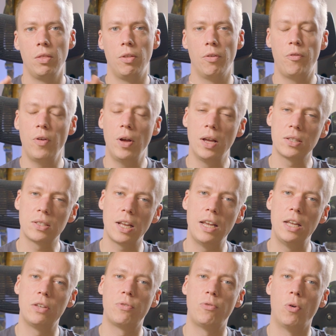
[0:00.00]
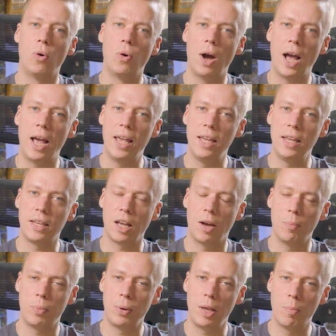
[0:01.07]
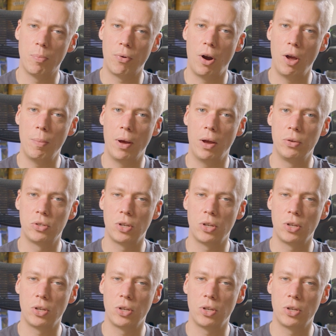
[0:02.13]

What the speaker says: The first is for a company promo.